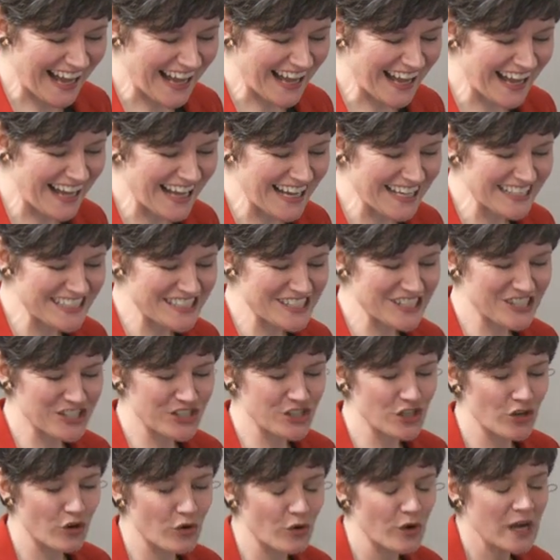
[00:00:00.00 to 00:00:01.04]
Uh,
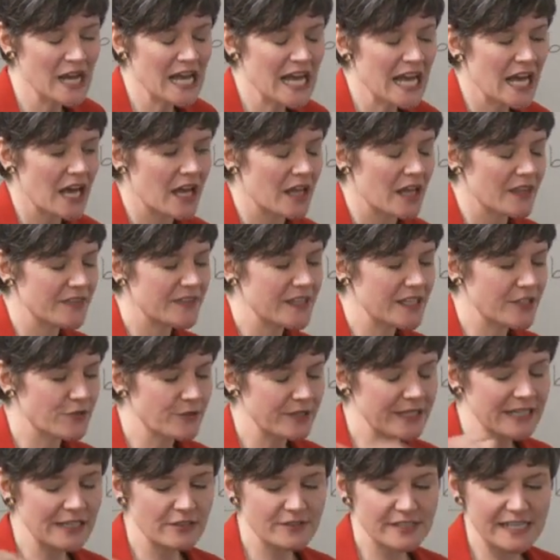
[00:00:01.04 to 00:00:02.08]
so the
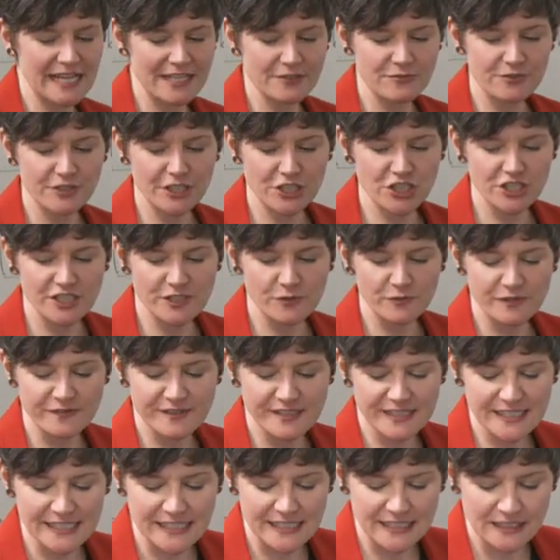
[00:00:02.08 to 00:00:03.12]
greenhouse gas reductions we've
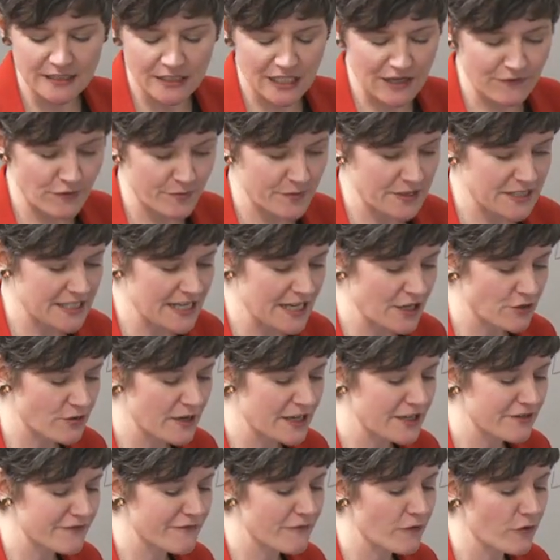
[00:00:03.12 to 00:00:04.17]
seen government take
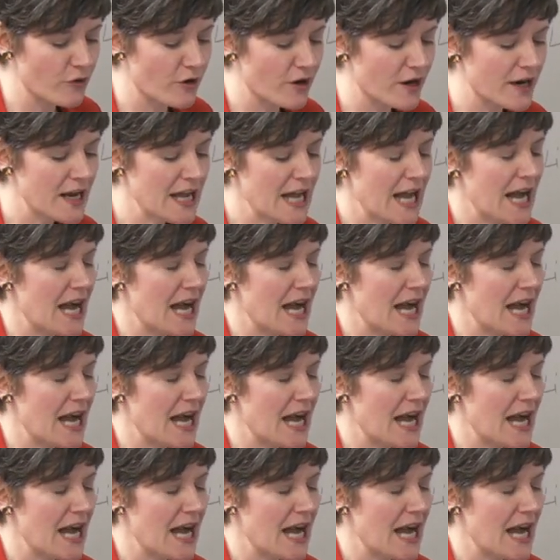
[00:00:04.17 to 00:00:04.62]
credit for,